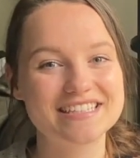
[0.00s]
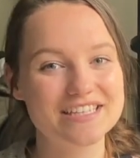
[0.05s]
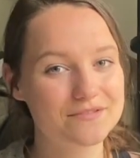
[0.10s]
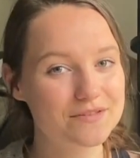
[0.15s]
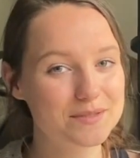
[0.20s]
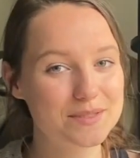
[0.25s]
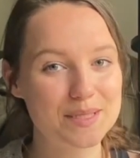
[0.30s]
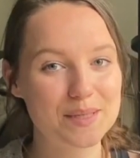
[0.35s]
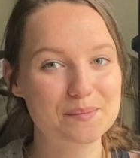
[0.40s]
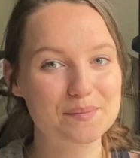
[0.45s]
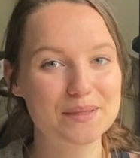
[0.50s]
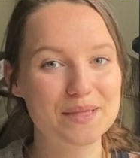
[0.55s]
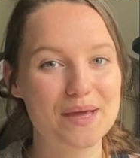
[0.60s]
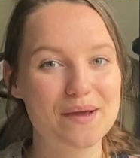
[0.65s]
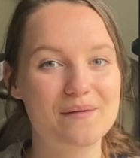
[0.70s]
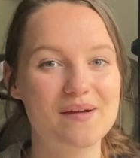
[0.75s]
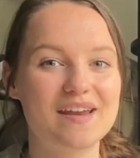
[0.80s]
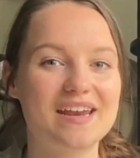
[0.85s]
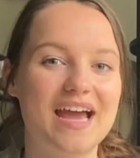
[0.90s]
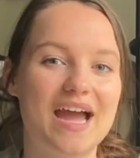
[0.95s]
leave them down
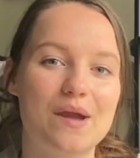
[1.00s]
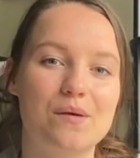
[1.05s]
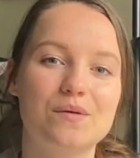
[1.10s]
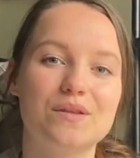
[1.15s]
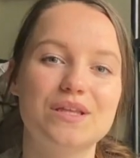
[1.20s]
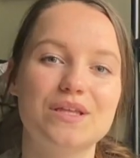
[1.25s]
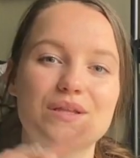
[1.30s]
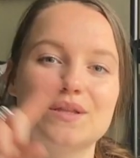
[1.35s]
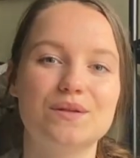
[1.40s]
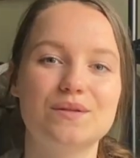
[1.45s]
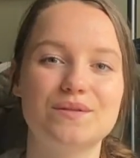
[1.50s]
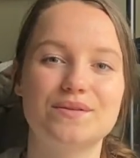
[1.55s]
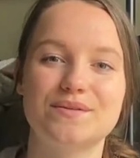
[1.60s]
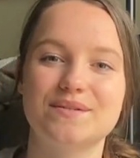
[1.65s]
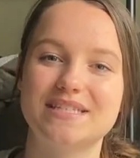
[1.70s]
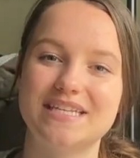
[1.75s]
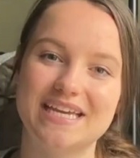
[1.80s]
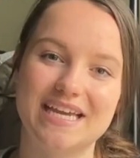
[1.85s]
below and I will include those